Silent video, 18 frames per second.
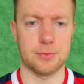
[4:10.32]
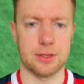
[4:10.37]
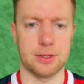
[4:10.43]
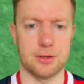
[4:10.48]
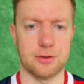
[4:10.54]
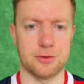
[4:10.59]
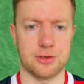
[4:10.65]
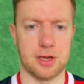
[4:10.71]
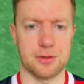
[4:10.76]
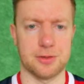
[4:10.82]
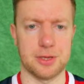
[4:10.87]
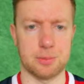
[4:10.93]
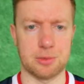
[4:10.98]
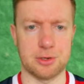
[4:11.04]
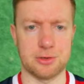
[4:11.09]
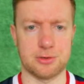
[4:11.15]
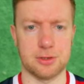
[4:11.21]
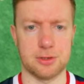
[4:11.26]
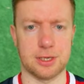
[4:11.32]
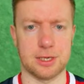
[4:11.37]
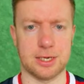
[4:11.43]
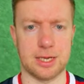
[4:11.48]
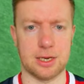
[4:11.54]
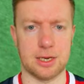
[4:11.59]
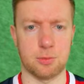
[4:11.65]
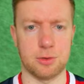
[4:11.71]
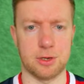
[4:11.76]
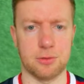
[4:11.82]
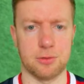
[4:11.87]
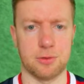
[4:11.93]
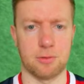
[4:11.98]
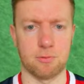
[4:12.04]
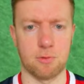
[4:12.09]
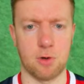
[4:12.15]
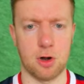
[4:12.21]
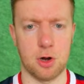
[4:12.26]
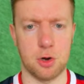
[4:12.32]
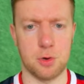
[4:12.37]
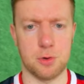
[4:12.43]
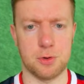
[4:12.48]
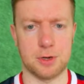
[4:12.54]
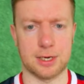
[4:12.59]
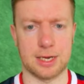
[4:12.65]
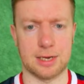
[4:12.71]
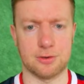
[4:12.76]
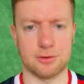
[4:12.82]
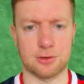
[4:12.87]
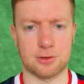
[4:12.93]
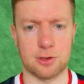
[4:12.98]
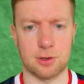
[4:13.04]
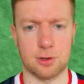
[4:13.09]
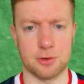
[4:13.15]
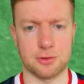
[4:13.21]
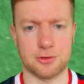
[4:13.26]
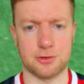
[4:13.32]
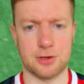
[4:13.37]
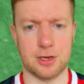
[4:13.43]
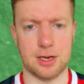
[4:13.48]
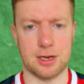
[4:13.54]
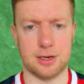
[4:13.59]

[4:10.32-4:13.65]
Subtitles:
See, I think Bristol are going to get the win on the road against Gloucester.